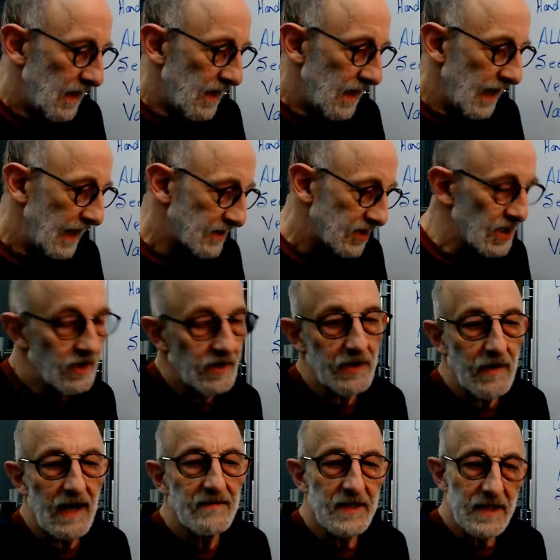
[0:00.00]
And so you
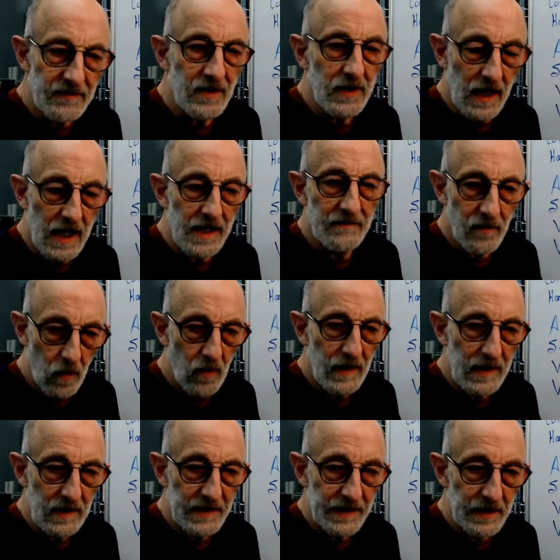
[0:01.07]
have a different kind of
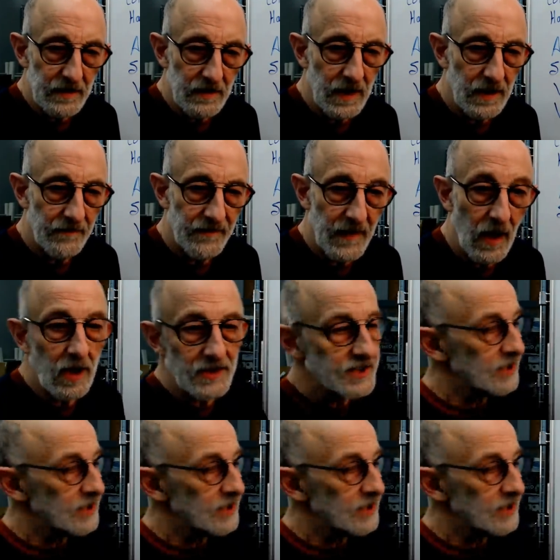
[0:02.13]
oil in you. Also,